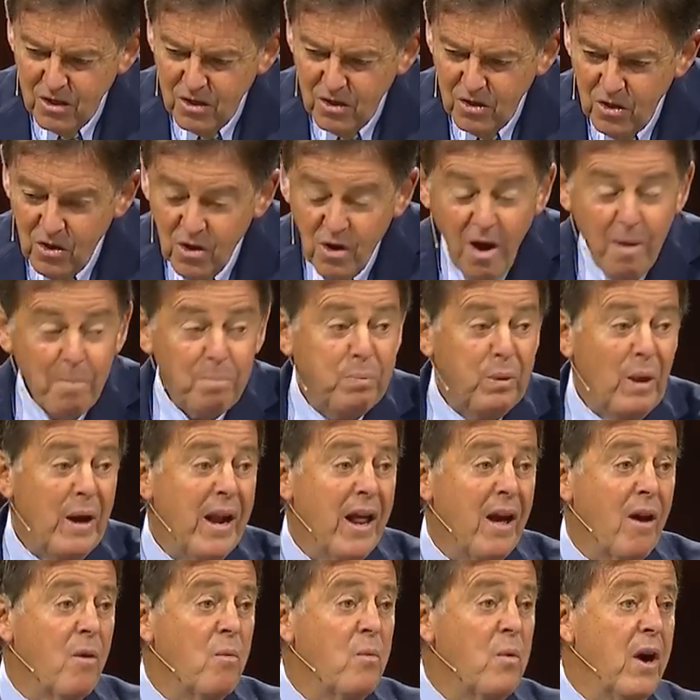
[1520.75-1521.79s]
You're not
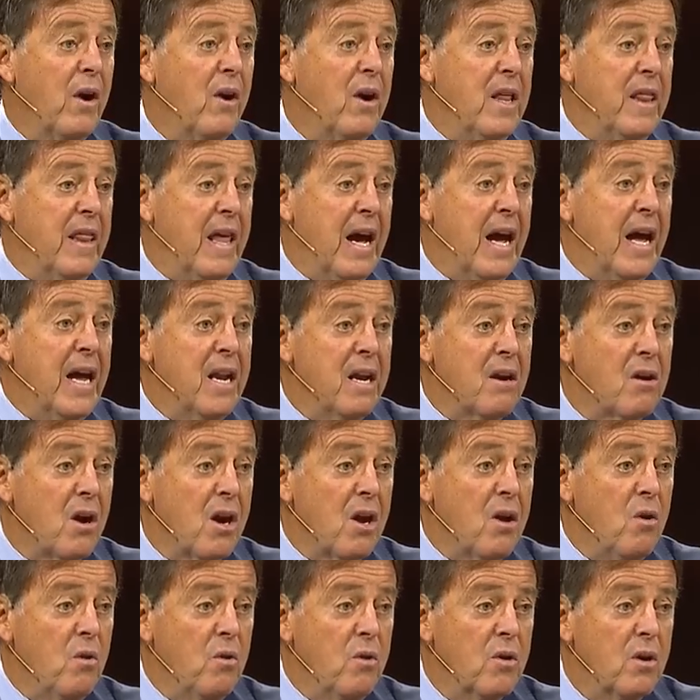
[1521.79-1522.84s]
planning on wearing that, are
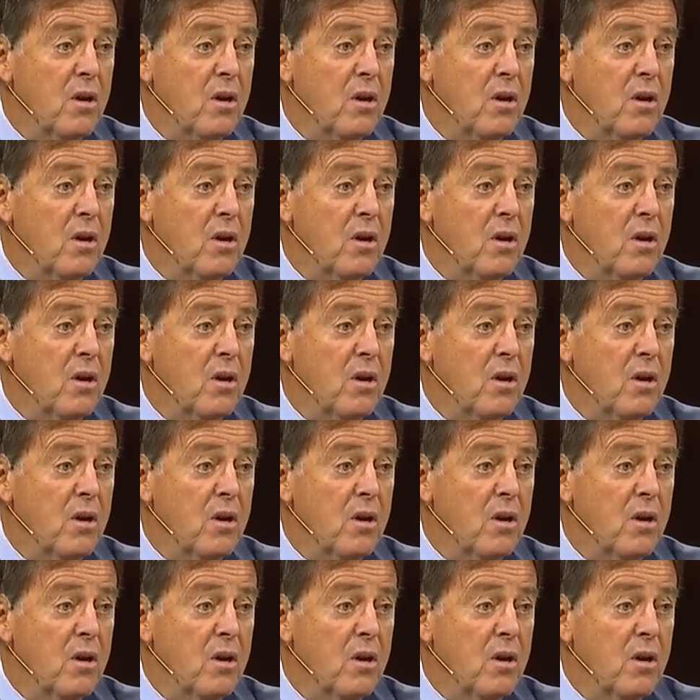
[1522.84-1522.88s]
you?